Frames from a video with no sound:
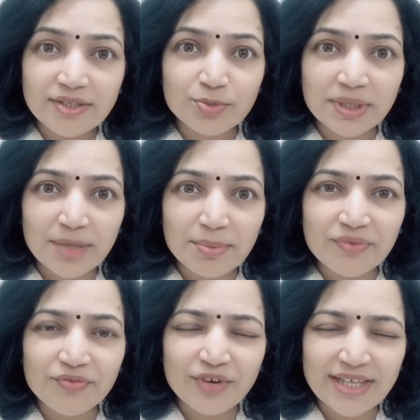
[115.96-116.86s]
to becoming
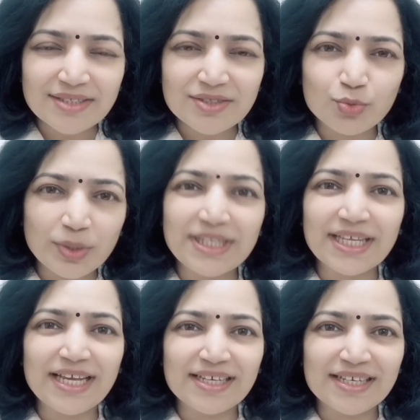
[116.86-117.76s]
friends with
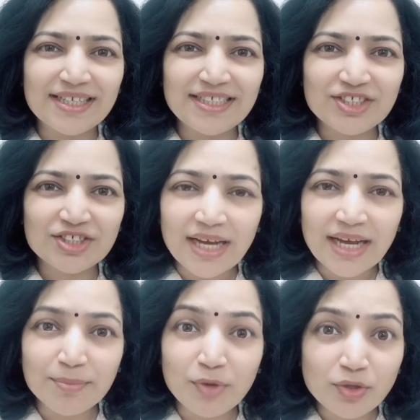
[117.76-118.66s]
English,
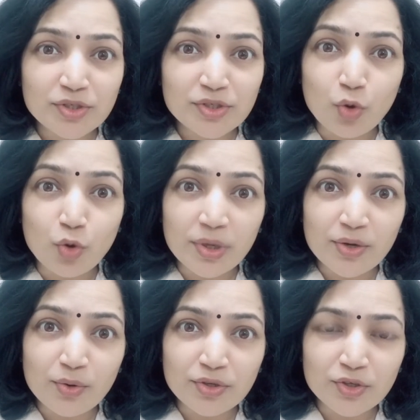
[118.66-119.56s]
I'm not going to
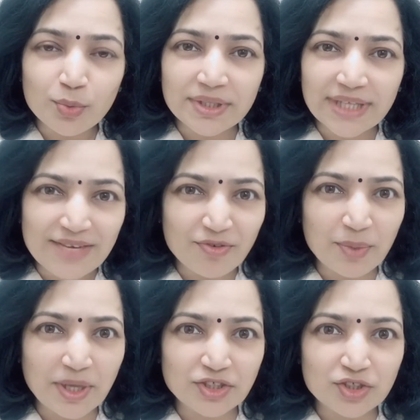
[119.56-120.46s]
overload you with
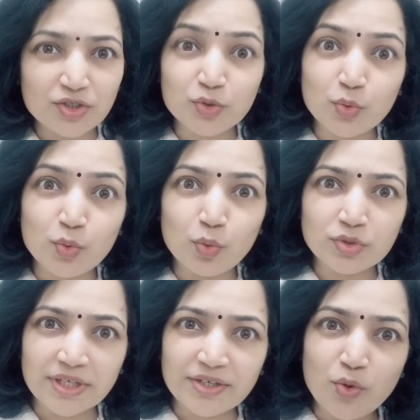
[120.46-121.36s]
information,
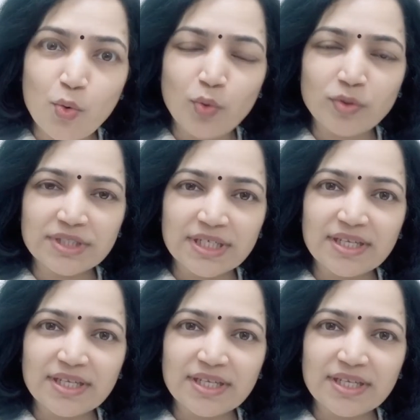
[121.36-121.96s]
do's and don'ts and